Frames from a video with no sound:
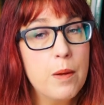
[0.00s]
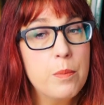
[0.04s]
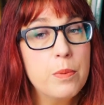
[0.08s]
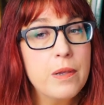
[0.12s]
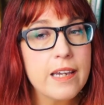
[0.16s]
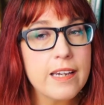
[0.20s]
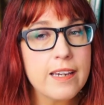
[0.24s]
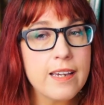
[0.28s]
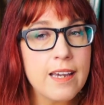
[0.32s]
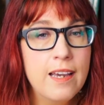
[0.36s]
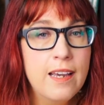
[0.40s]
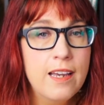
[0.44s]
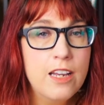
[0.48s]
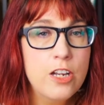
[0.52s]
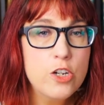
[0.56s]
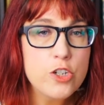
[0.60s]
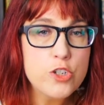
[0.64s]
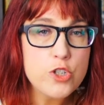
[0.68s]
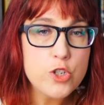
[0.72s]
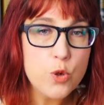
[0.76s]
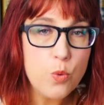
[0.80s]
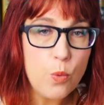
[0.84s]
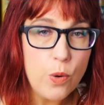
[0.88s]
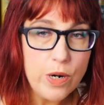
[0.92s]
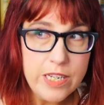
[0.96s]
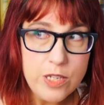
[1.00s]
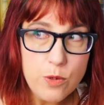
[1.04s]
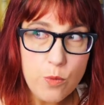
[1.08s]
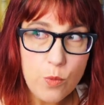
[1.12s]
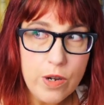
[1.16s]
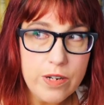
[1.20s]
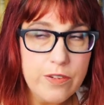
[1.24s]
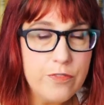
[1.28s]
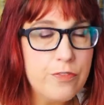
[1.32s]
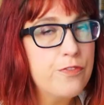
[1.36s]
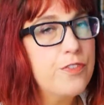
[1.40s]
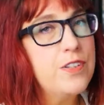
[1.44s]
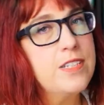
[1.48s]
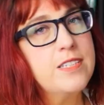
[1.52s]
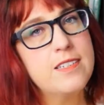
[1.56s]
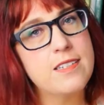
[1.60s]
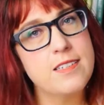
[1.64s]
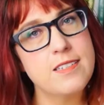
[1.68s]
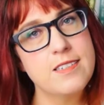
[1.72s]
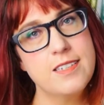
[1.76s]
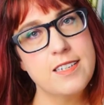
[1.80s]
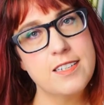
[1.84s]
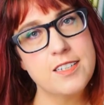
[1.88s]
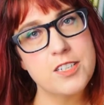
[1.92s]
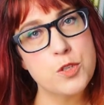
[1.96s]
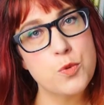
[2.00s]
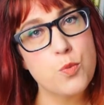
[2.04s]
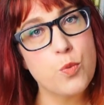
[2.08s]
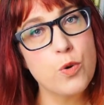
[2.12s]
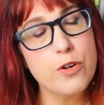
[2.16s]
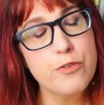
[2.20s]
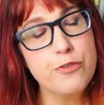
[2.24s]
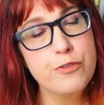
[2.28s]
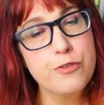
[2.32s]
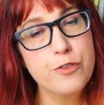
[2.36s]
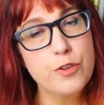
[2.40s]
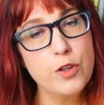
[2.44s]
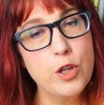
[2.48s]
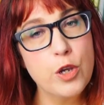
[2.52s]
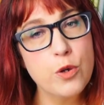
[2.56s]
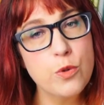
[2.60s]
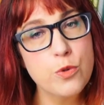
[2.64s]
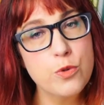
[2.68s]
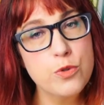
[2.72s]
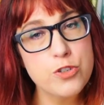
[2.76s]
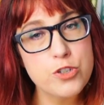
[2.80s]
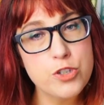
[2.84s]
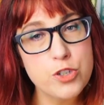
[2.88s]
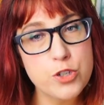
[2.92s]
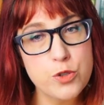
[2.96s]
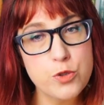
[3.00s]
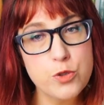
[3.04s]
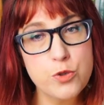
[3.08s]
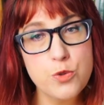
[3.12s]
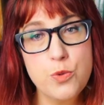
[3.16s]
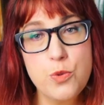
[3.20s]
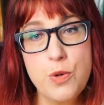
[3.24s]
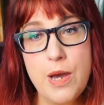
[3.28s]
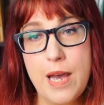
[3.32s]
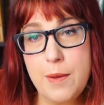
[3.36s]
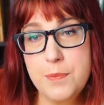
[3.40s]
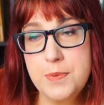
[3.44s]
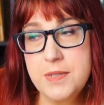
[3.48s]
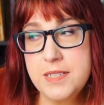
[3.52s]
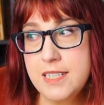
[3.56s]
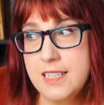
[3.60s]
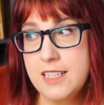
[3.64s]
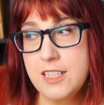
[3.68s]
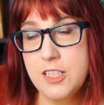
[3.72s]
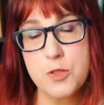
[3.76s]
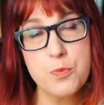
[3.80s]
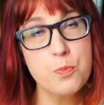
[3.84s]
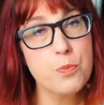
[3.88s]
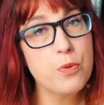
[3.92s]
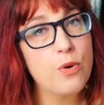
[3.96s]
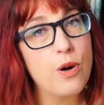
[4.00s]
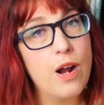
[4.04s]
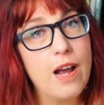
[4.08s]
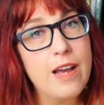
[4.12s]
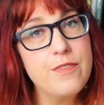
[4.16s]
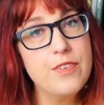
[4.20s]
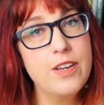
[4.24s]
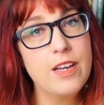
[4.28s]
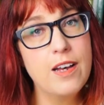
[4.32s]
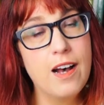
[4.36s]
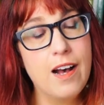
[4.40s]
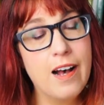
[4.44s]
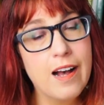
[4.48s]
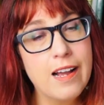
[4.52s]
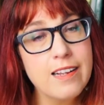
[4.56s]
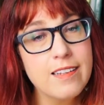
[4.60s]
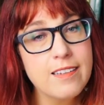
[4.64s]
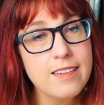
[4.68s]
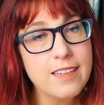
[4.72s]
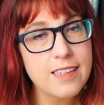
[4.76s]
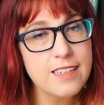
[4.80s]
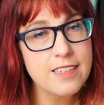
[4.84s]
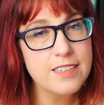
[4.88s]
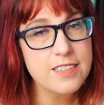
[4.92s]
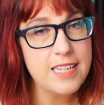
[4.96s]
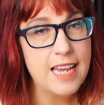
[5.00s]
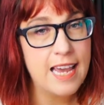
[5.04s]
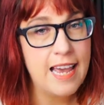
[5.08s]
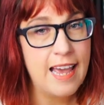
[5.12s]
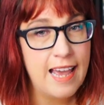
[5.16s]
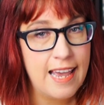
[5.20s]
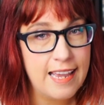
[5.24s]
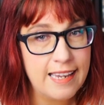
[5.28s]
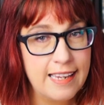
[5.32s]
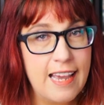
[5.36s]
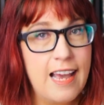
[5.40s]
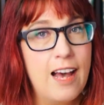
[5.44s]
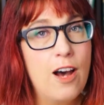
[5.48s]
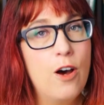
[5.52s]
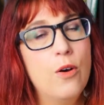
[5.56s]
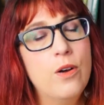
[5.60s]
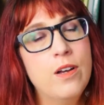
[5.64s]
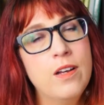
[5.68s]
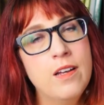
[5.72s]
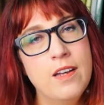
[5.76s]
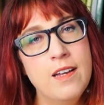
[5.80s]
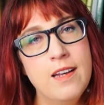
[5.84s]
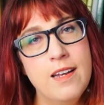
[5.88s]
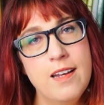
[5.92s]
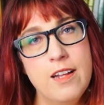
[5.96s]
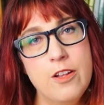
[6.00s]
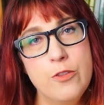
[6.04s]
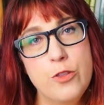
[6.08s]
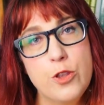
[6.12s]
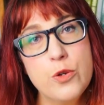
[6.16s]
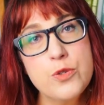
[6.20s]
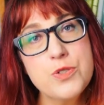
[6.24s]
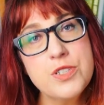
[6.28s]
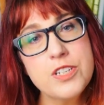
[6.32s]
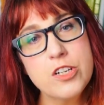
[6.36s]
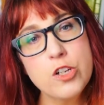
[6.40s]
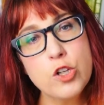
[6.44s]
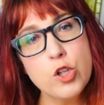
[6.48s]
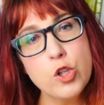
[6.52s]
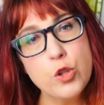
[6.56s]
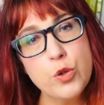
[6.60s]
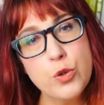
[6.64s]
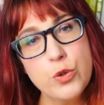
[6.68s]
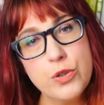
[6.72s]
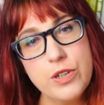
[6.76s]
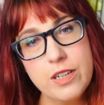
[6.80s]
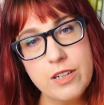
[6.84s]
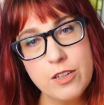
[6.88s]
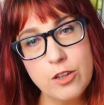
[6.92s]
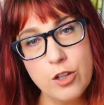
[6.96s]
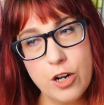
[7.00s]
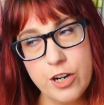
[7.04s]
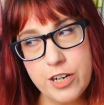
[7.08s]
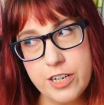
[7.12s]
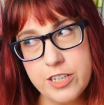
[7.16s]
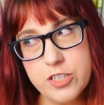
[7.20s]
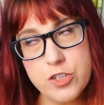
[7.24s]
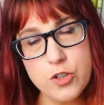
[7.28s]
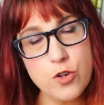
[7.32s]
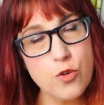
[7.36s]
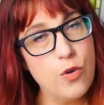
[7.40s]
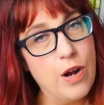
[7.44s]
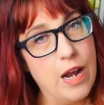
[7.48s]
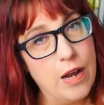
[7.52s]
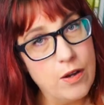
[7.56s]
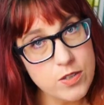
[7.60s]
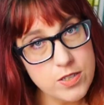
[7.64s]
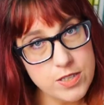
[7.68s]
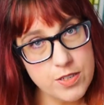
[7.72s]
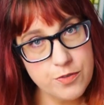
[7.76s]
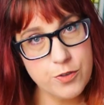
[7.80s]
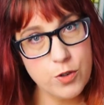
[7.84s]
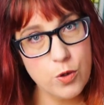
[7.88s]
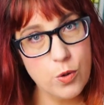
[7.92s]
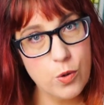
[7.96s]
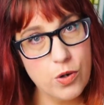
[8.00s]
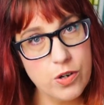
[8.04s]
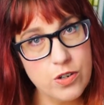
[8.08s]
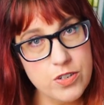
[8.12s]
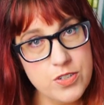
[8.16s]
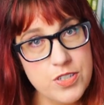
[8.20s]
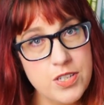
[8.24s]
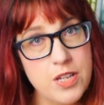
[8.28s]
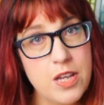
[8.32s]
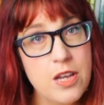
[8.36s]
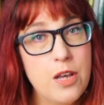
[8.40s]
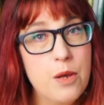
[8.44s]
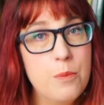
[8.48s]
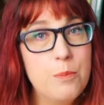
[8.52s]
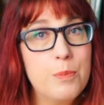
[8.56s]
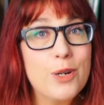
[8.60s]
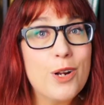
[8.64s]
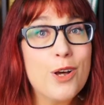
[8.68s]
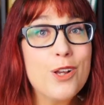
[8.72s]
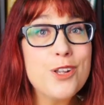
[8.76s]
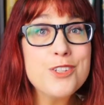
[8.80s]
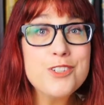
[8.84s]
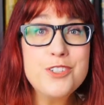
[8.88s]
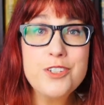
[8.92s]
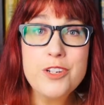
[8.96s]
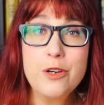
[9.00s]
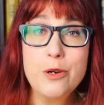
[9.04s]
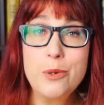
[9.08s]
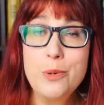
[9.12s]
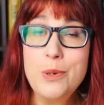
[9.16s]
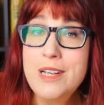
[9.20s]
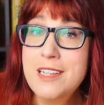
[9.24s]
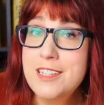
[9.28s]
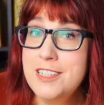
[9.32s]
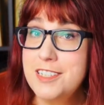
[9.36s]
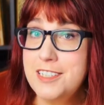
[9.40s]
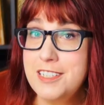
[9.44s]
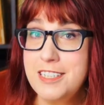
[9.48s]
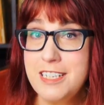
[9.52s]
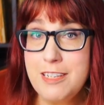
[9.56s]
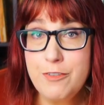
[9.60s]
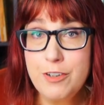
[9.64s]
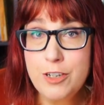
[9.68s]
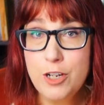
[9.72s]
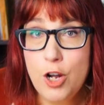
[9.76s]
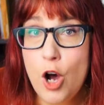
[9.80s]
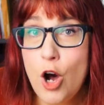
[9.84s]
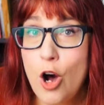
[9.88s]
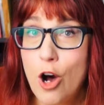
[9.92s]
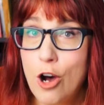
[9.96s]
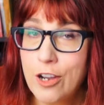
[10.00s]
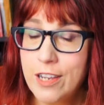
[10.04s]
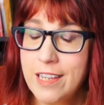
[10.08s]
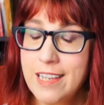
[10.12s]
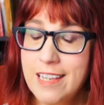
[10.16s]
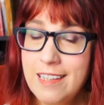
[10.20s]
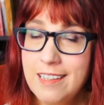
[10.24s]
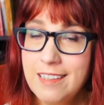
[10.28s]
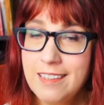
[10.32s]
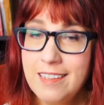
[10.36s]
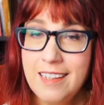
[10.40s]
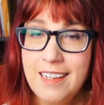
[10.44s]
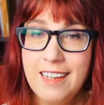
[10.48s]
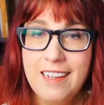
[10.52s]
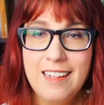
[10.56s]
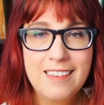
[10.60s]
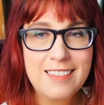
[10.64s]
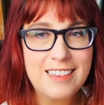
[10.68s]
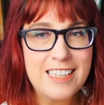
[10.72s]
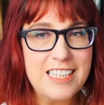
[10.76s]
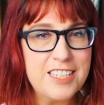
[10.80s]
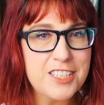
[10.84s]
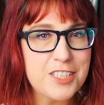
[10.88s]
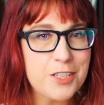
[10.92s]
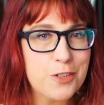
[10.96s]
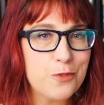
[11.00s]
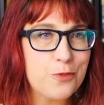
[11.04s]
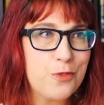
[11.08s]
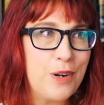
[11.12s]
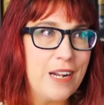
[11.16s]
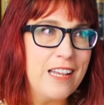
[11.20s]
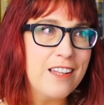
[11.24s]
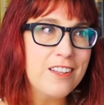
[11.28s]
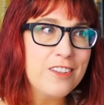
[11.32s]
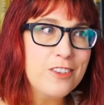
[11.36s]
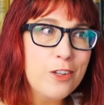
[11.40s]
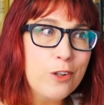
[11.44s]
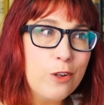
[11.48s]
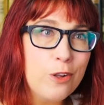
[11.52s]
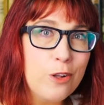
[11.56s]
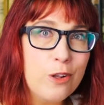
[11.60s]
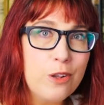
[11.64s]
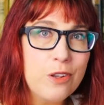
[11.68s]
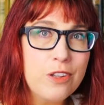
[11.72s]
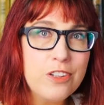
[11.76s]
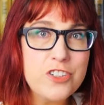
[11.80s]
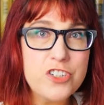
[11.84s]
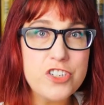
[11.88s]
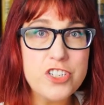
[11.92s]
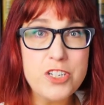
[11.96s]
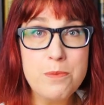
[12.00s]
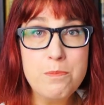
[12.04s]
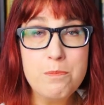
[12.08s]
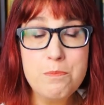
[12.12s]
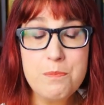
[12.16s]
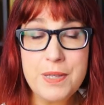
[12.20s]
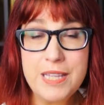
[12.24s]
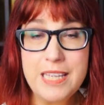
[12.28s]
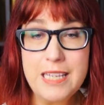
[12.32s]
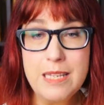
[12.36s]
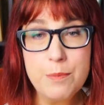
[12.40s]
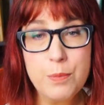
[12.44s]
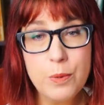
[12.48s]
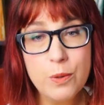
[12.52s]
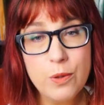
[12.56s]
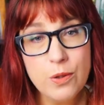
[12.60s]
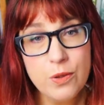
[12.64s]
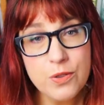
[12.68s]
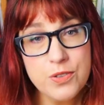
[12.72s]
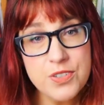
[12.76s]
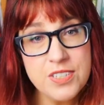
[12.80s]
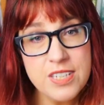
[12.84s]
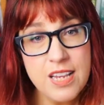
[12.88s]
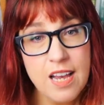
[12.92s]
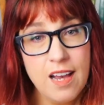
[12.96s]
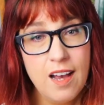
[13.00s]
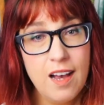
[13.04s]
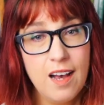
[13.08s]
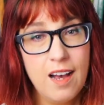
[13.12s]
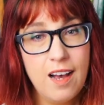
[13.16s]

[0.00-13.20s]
public, 21 physicists were flown to Epstein's private island to hang out. Those included Lawrence Krauss, of course, but also Stephen Hawking, Lisa Randall, Jim Peebles,